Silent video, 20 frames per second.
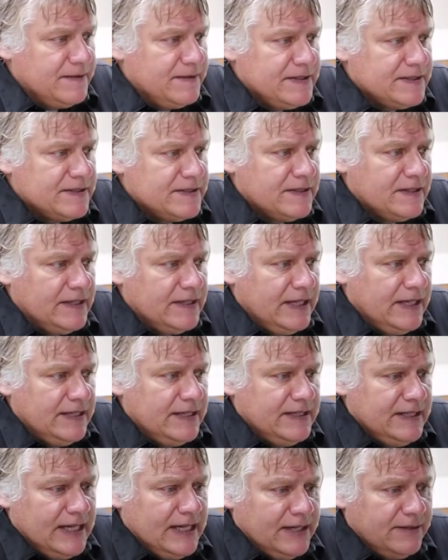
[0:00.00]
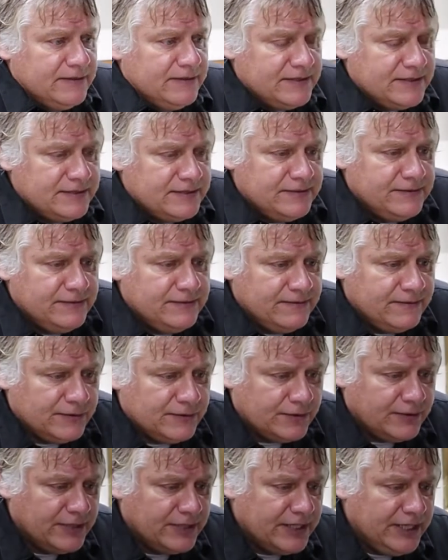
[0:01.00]
He's going to head down to
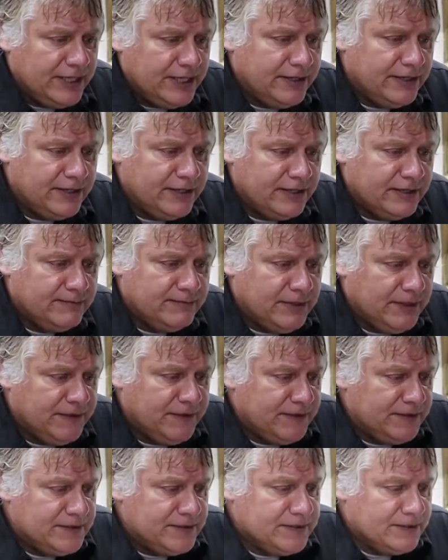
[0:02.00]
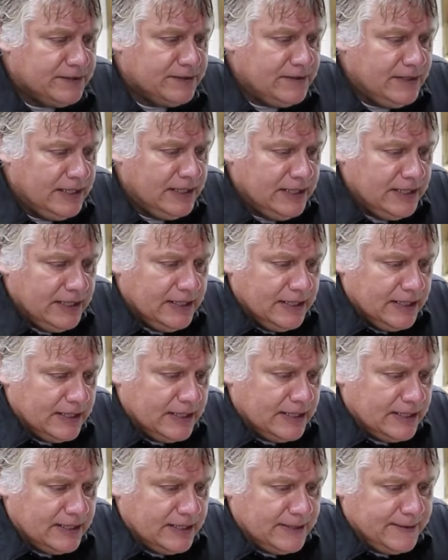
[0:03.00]
Florida here in a month or so.
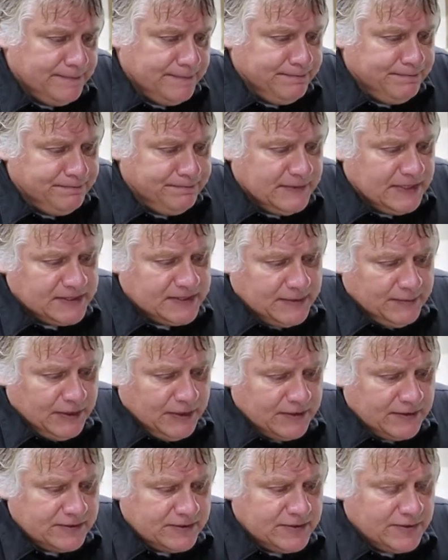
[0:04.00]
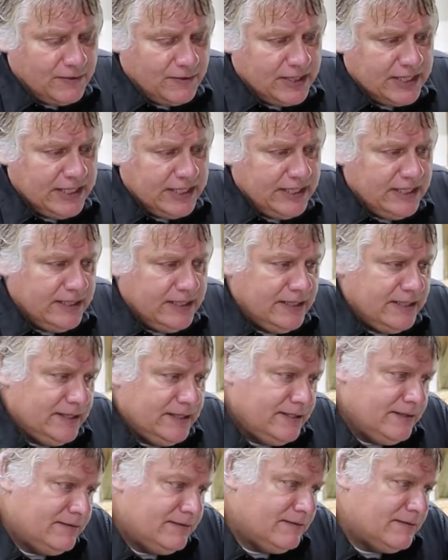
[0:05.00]
It's about a
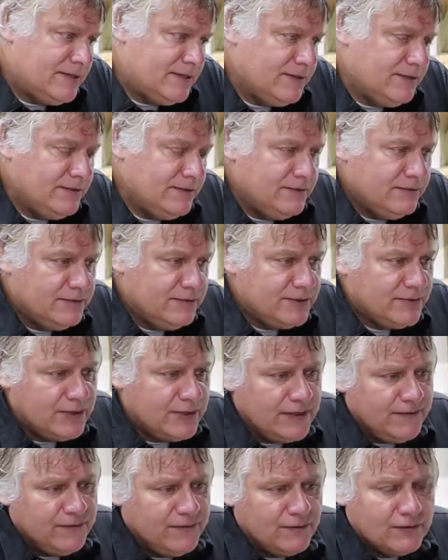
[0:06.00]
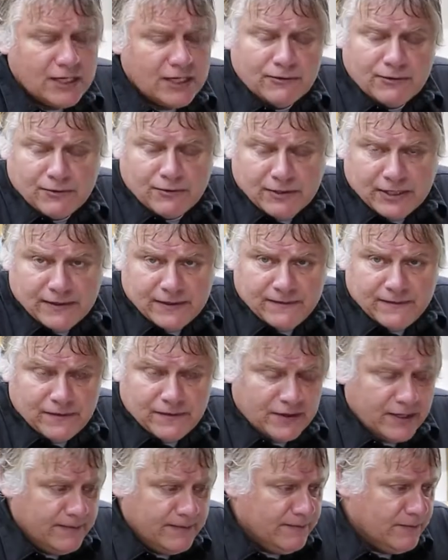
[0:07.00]
22, 24-hour run
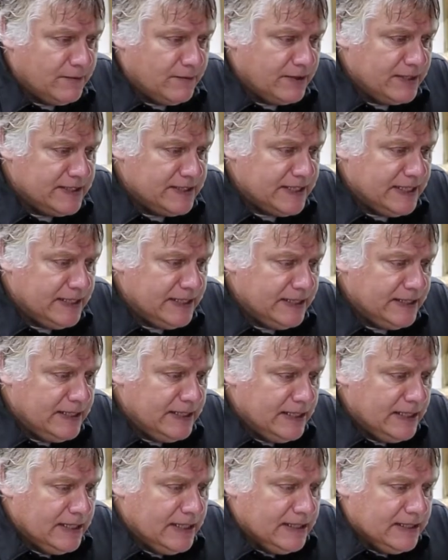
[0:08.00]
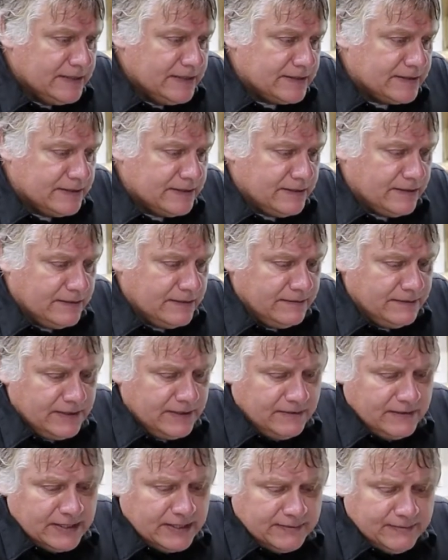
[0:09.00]
for him where he's headed. So we
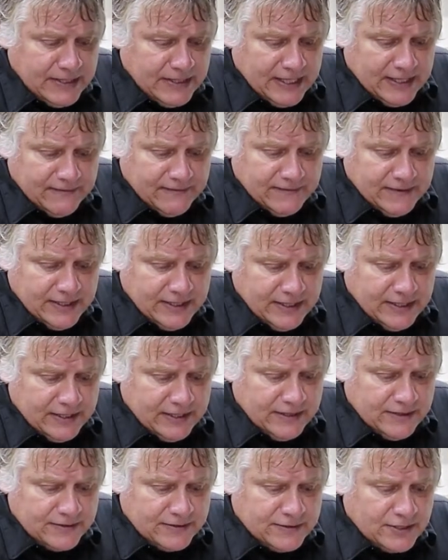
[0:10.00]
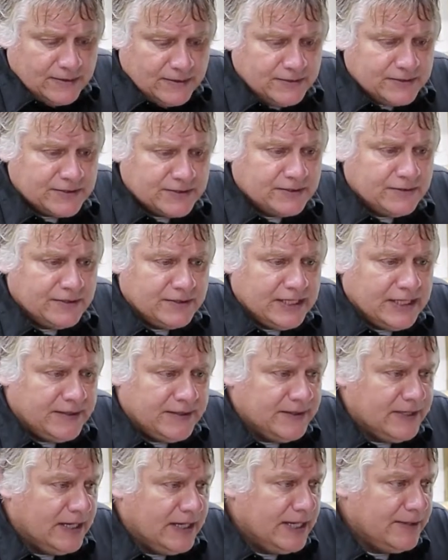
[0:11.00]
don't want him having any troubles going down
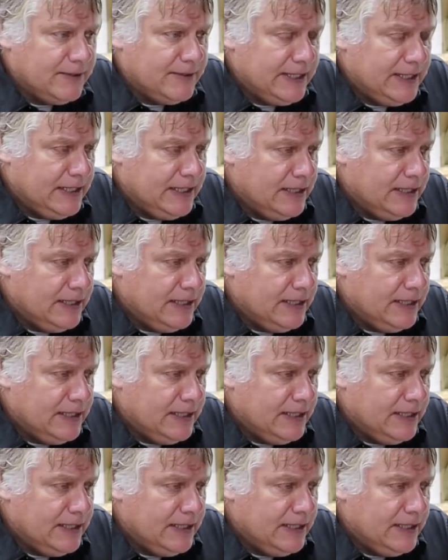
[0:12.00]
the highway.